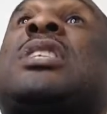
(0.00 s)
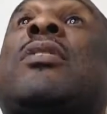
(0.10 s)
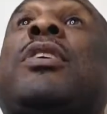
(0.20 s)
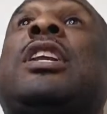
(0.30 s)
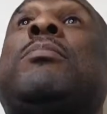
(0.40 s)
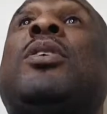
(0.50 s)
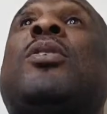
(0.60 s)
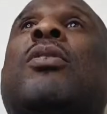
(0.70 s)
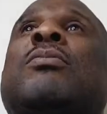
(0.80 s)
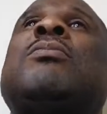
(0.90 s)
yourself in the
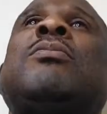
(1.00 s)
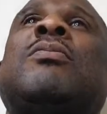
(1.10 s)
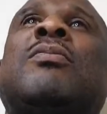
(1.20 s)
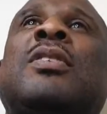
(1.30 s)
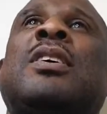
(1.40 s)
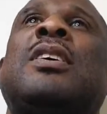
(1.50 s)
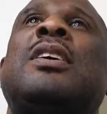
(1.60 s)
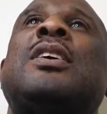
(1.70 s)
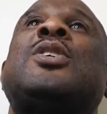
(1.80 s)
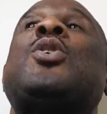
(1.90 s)
mirror.
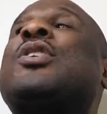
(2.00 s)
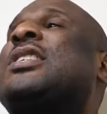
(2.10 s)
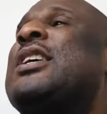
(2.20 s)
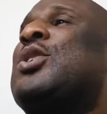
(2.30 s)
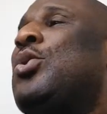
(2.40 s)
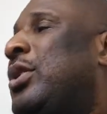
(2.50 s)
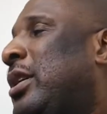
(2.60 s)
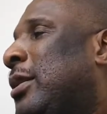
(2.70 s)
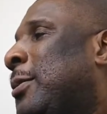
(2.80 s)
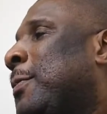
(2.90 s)
Success
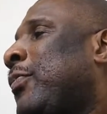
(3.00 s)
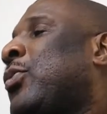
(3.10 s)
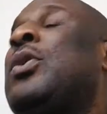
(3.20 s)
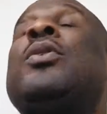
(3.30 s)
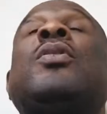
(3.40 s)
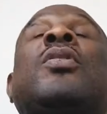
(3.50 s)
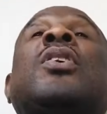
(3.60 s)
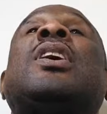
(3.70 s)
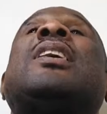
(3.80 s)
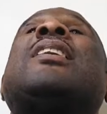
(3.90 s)
story.
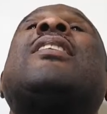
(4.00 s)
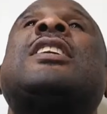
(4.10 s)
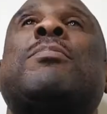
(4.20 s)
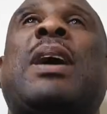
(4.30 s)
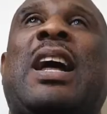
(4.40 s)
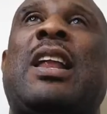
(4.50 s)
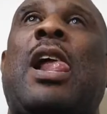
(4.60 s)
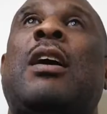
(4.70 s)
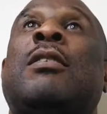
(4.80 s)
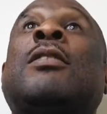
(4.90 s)
Great man.
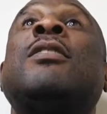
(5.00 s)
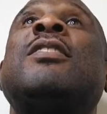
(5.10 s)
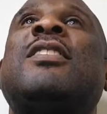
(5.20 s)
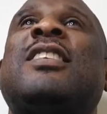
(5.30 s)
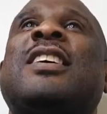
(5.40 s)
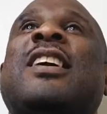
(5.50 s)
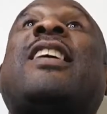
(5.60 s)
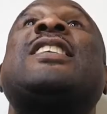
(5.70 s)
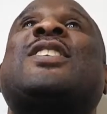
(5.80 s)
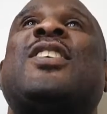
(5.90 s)

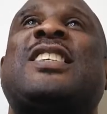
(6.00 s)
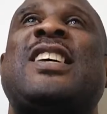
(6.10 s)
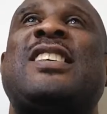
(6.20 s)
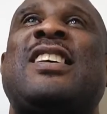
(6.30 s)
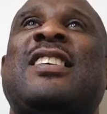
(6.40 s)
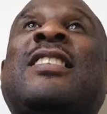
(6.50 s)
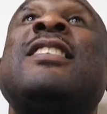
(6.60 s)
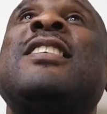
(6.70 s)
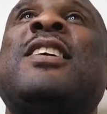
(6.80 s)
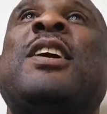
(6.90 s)
Great success.
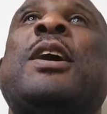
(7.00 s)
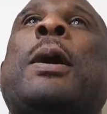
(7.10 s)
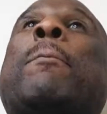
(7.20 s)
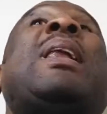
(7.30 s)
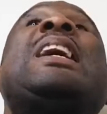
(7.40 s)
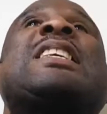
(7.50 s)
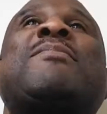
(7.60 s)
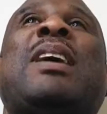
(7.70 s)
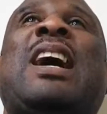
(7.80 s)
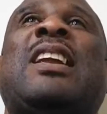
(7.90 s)

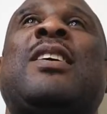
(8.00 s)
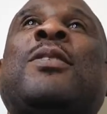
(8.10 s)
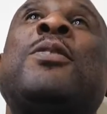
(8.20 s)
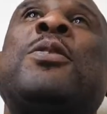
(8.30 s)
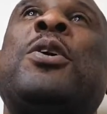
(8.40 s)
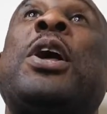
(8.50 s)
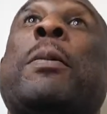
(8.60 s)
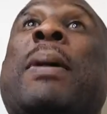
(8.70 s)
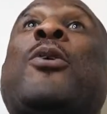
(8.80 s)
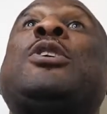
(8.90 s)
Blessed man.
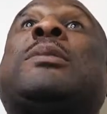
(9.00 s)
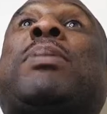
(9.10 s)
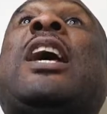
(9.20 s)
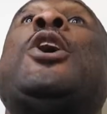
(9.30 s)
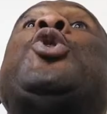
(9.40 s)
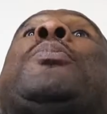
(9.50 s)
Man who is blessed.